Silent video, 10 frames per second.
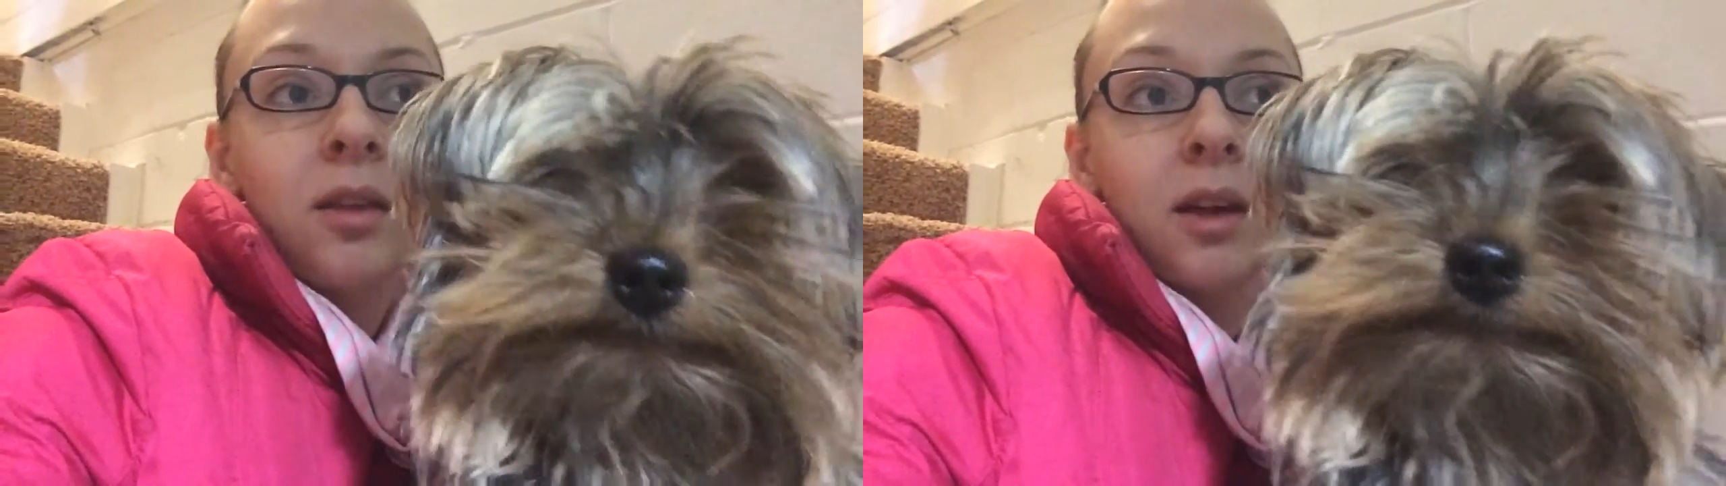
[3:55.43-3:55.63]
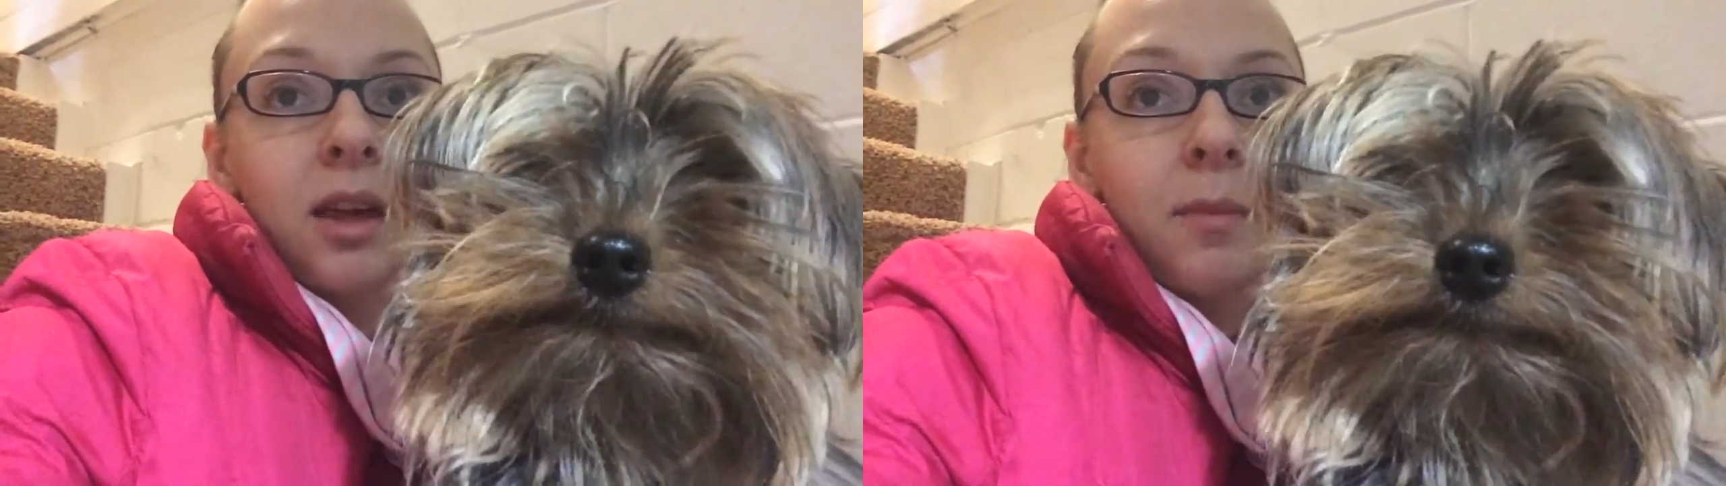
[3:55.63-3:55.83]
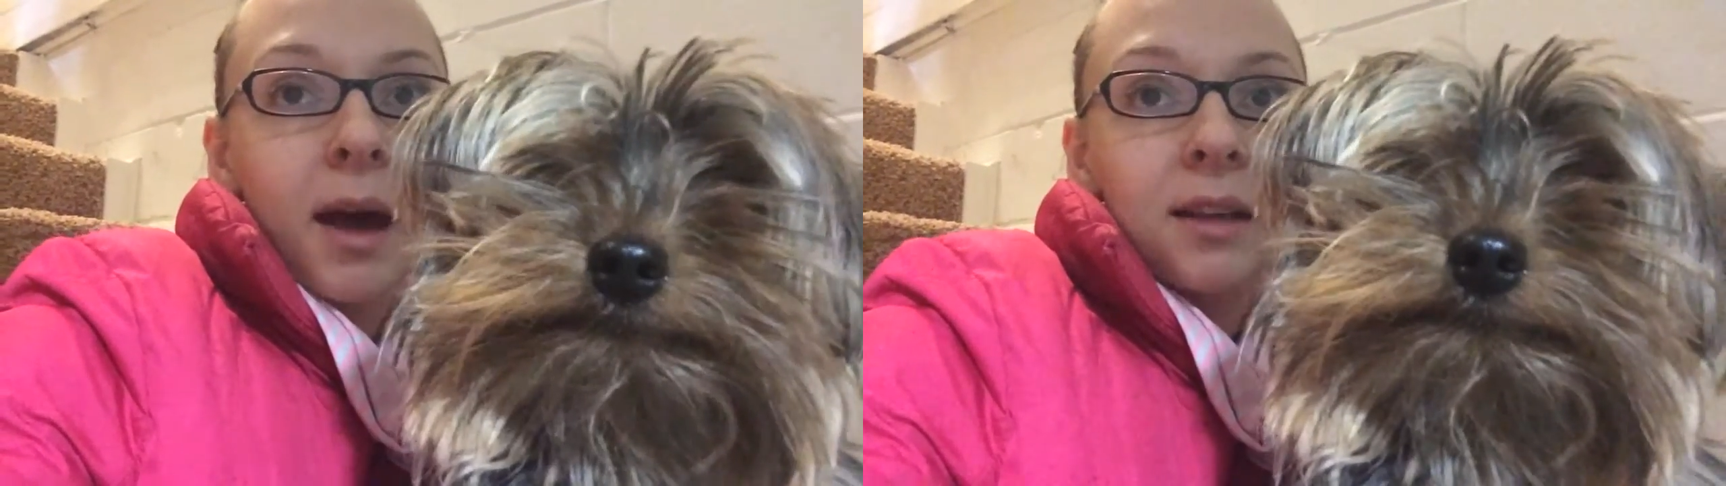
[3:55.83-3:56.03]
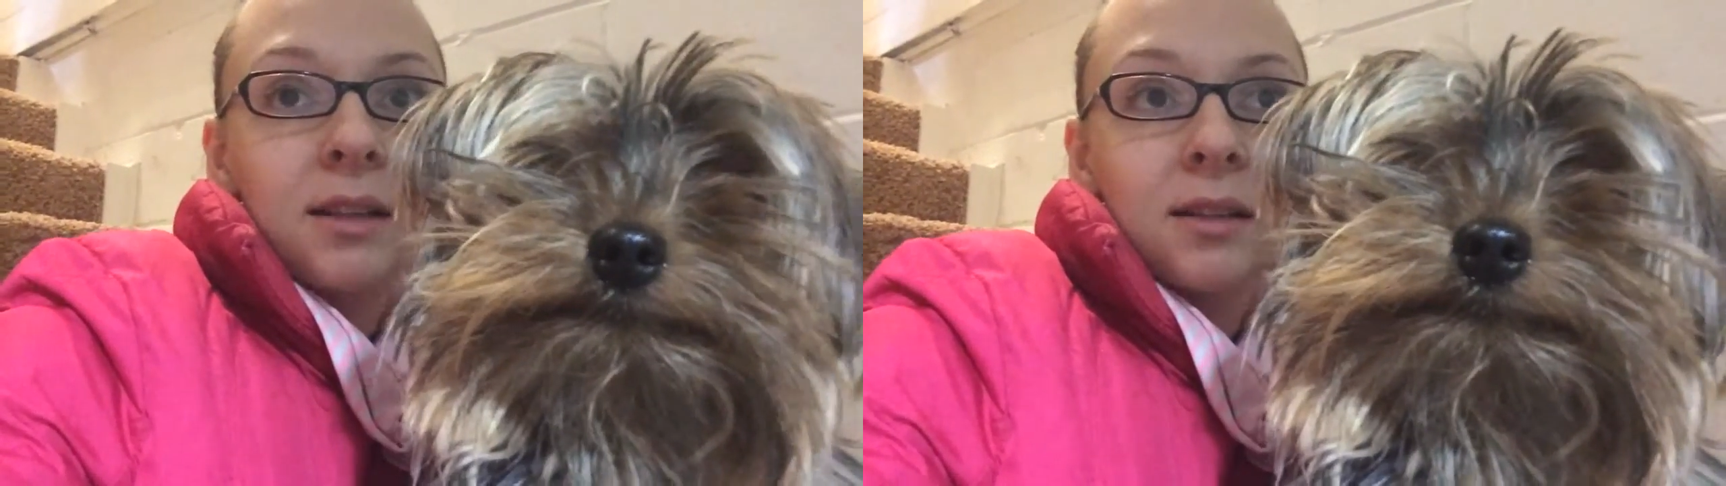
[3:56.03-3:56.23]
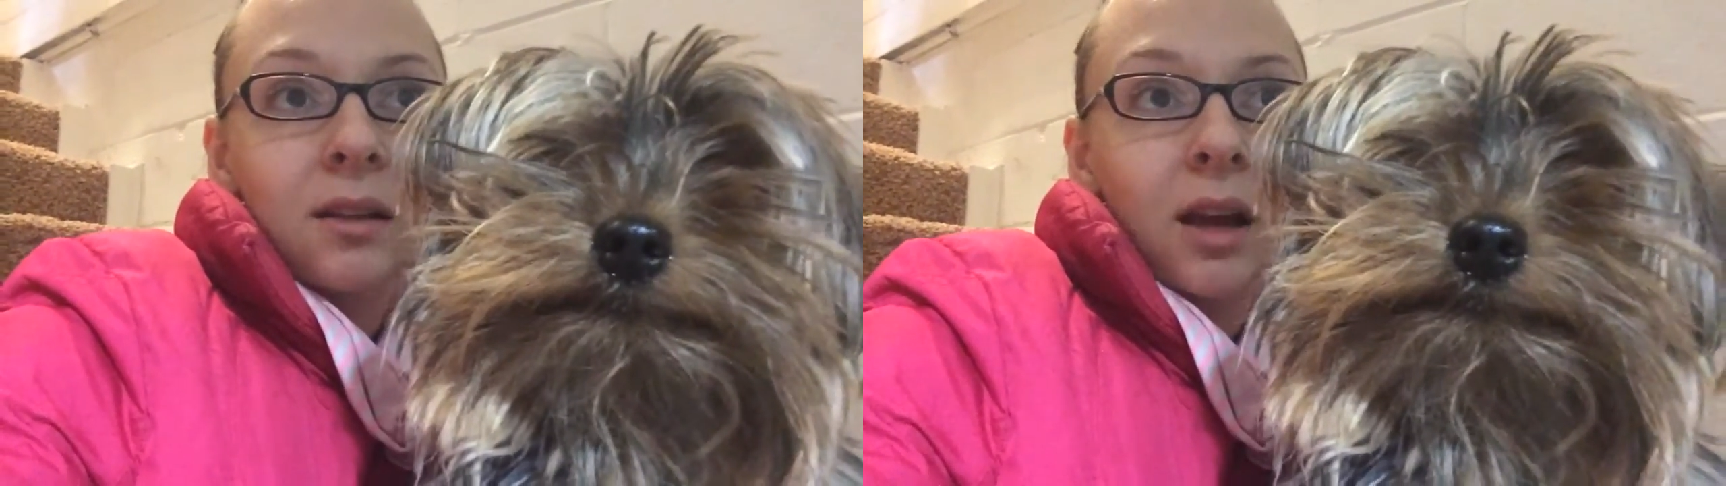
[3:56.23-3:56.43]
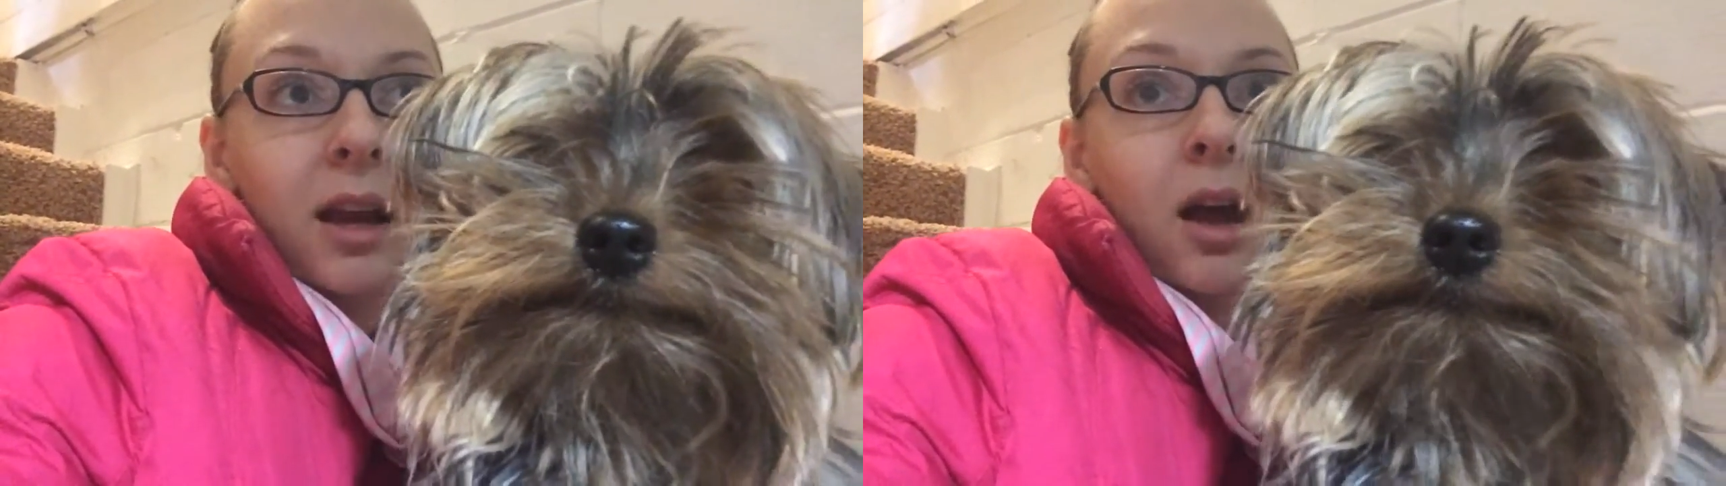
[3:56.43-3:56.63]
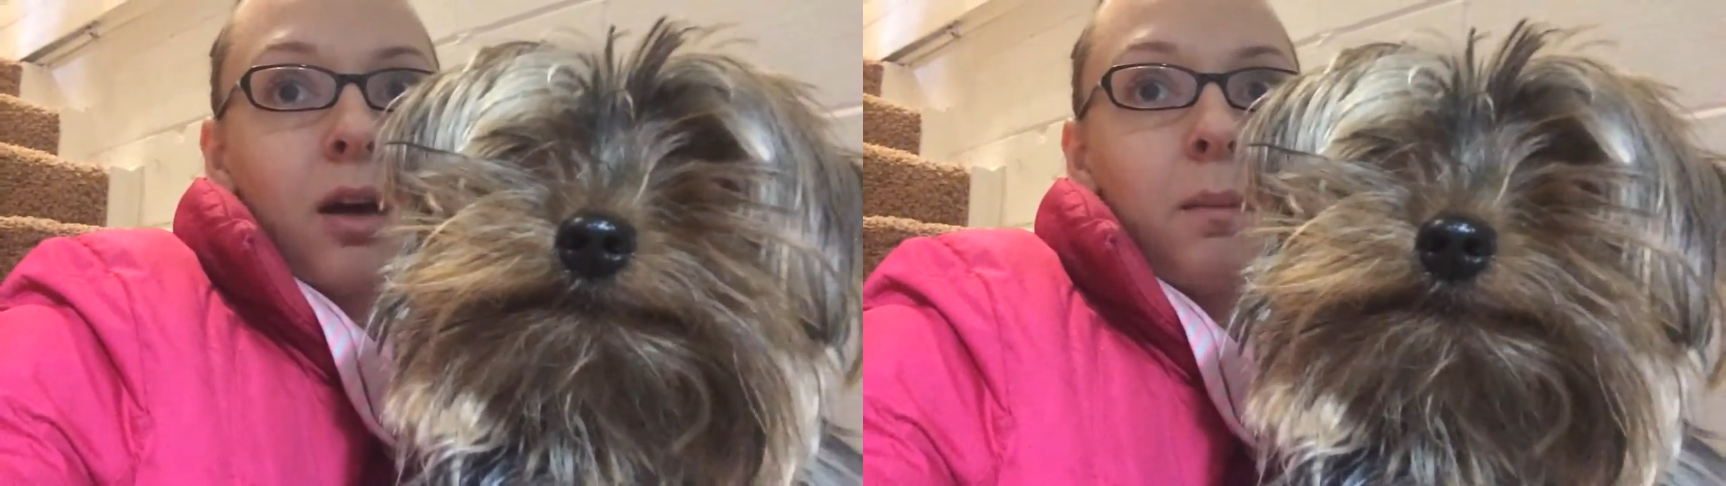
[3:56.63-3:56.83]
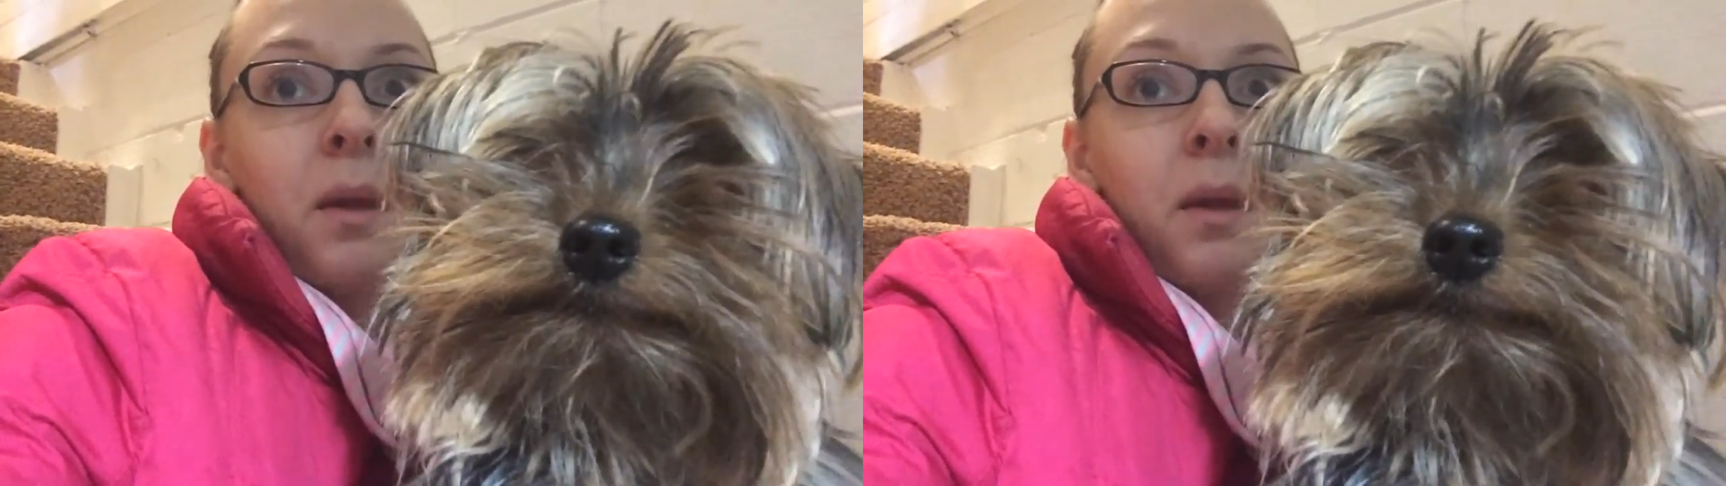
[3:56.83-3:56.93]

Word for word: The keypad doesn't light up.